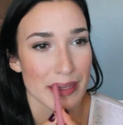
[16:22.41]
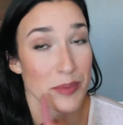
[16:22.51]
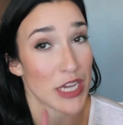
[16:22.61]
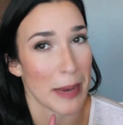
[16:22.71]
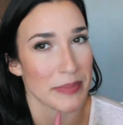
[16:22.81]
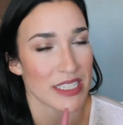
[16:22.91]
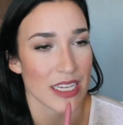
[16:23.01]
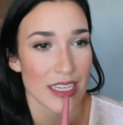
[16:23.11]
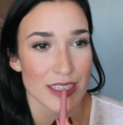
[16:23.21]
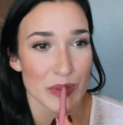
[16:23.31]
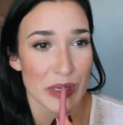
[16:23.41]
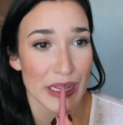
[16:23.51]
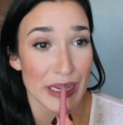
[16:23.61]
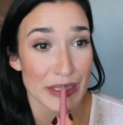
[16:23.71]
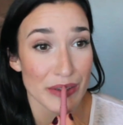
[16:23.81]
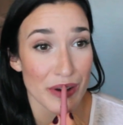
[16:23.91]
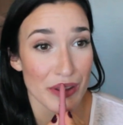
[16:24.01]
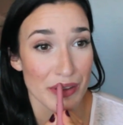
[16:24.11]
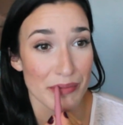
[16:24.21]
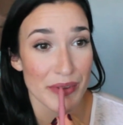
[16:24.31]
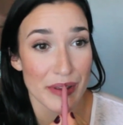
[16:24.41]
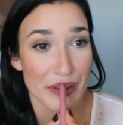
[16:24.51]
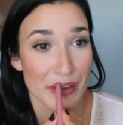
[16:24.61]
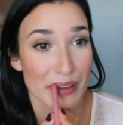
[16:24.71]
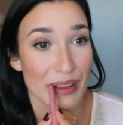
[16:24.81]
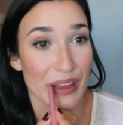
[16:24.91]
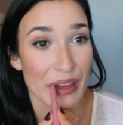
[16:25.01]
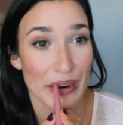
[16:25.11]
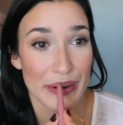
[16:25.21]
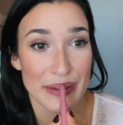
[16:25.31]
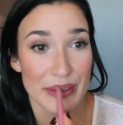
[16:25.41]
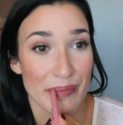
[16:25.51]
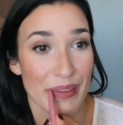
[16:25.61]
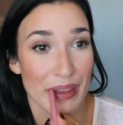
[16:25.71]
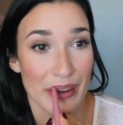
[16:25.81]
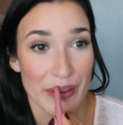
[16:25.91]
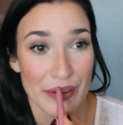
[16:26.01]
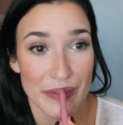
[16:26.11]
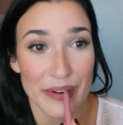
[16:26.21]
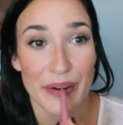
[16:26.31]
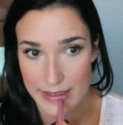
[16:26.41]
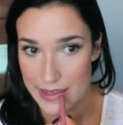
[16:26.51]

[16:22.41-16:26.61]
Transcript: chapsticks is what I like to call them. There, just gonna put that all over.